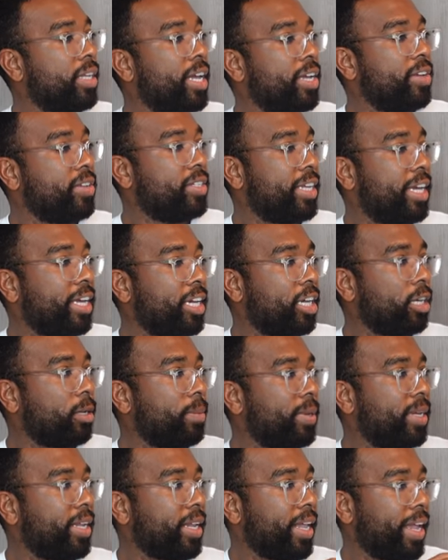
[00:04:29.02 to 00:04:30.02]
Yeah, you sat on
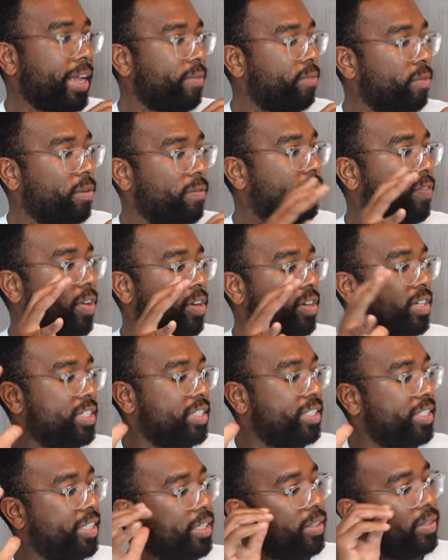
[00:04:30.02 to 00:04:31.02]
them and they like reverse
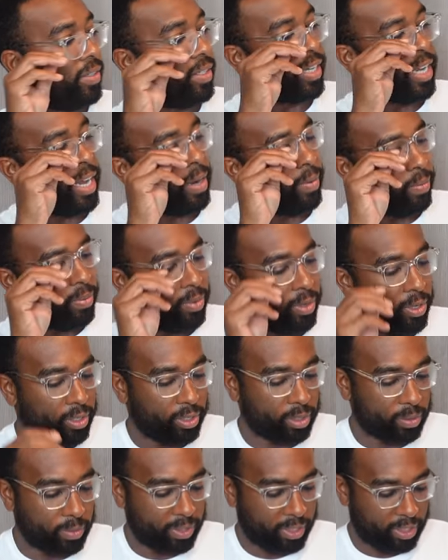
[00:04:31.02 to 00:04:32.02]
seal and it got
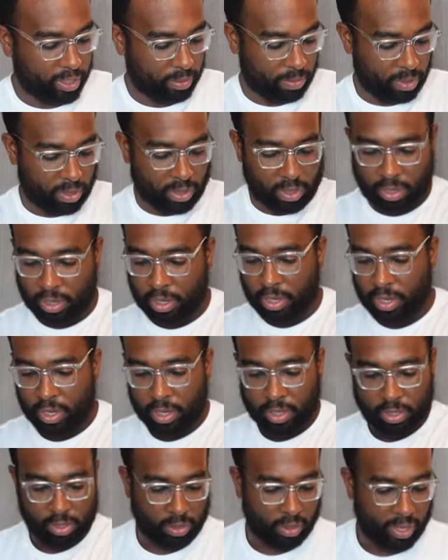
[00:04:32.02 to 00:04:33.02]
really, really small.
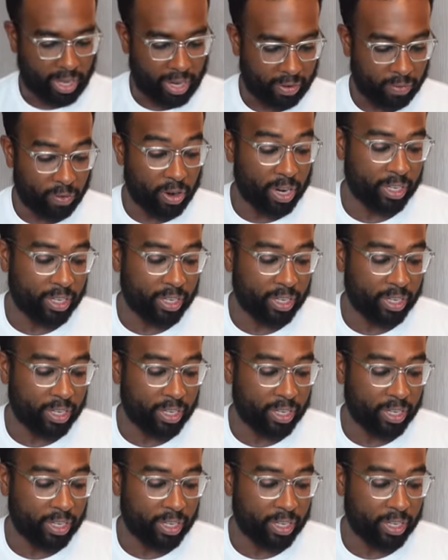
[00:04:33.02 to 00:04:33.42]
So like, for